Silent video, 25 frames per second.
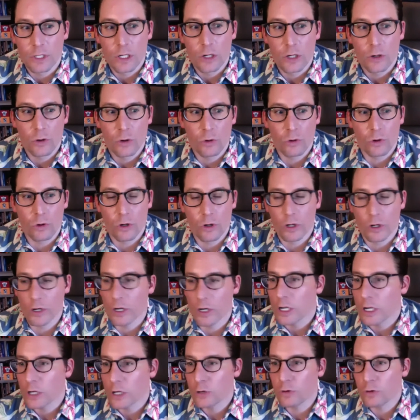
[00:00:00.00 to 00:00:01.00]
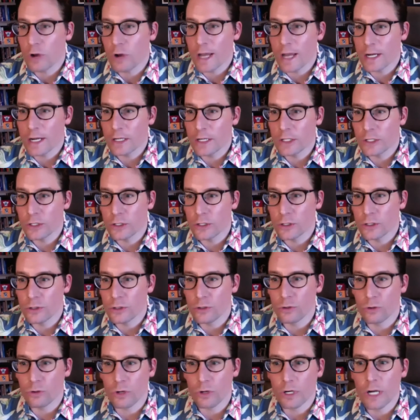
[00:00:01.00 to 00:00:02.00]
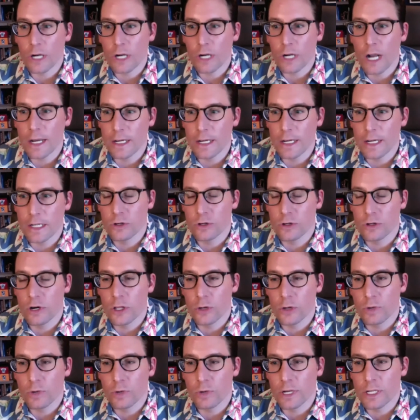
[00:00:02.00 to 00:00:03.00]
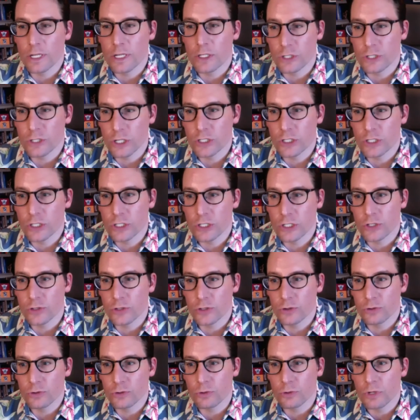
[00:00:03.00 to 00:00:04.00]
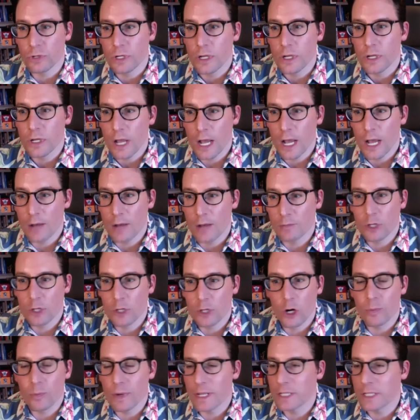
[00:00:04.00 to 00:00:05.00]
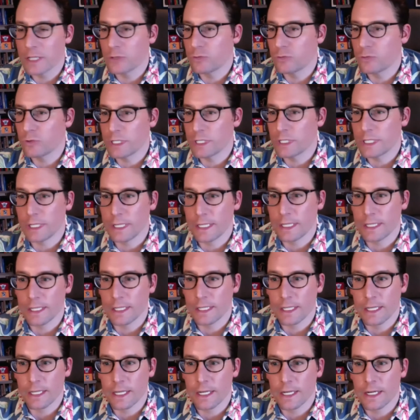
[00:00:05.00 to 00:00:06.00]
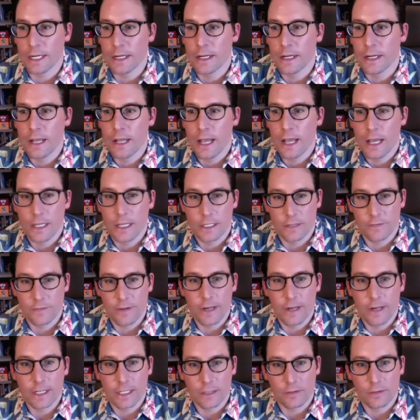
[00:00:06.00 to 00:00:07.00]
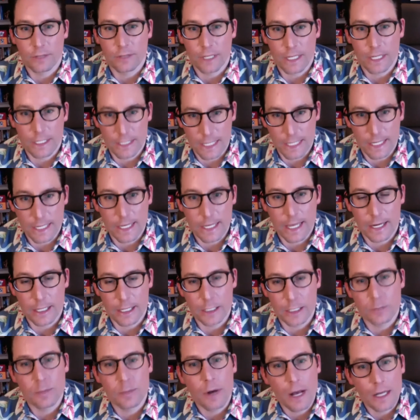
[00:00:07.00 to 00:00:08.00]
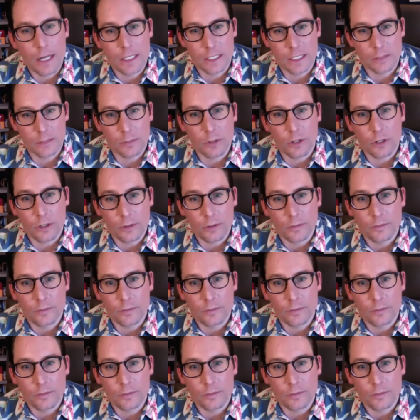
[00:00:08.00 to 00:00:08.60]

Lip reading: or gratitude or kindness or other ways just to cope as resiliently and as effectively as they can as possible.